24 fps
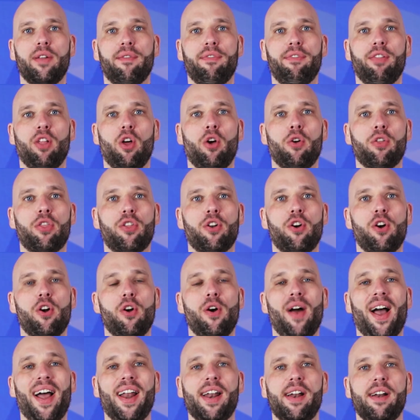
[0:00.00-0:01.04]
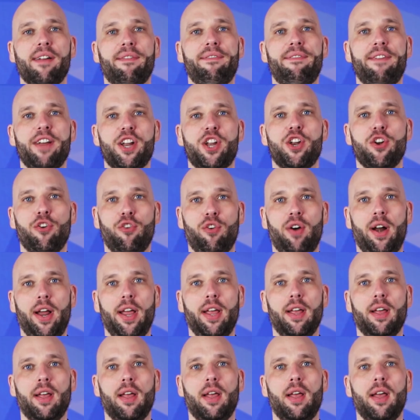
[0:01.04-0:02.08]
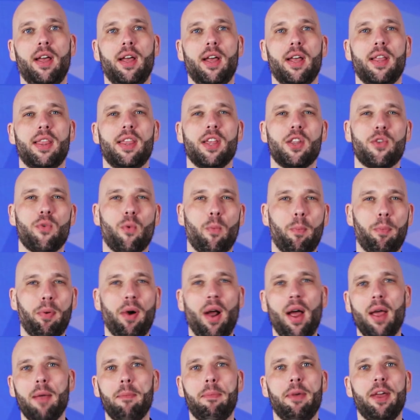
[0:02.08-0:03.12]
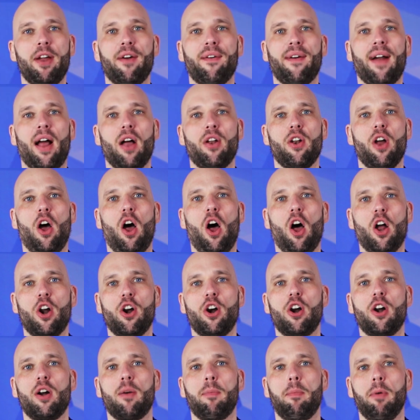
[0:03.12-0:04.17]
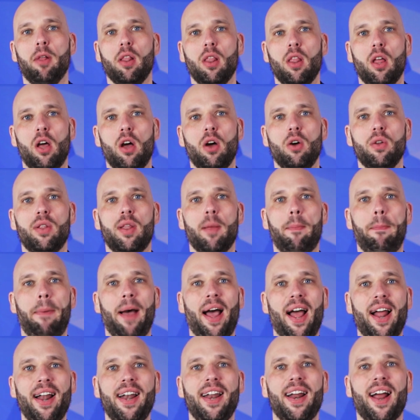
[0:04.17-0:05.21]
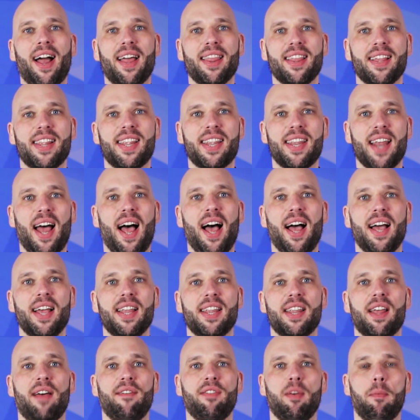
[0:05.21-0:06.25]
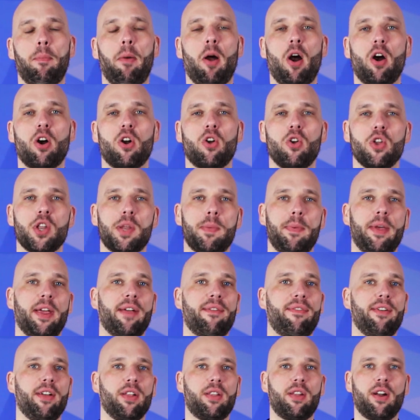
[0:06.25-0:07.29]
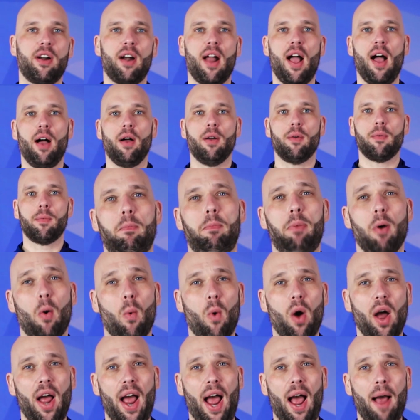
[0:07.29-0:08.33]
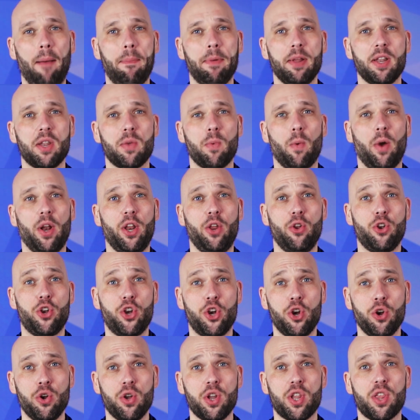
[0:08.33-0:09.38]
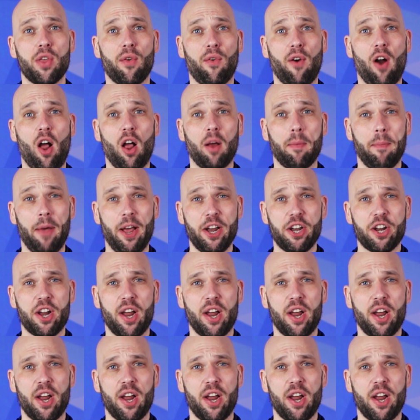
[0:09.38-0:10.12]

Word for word: to flow through at an efficient rate. This will probably be around 100 or below, depending on the size of the particles being filtered out. But what happens when you choose the wrong mesh